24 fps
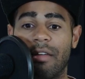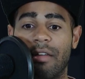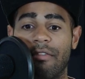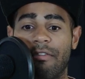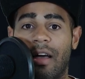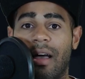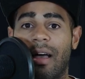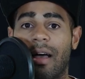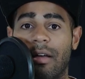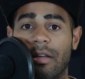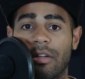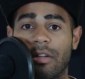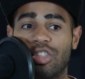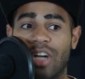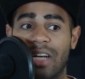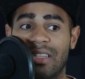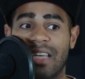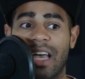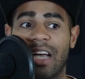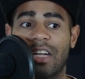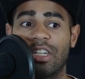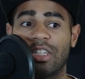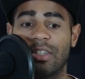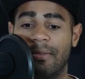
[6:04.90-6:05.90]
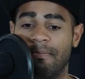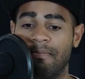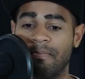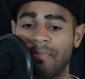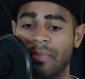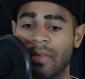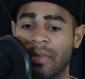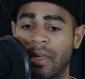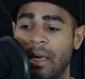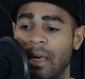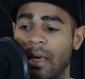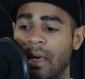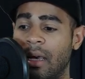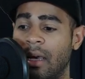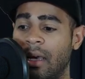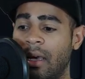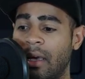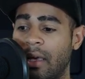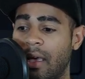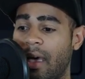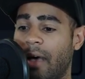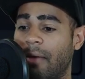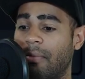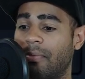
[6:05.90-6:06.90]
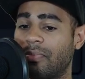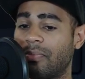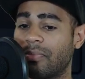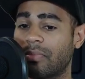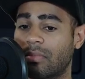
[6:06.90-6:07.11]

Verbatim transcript: of uh, transaction. Yeah.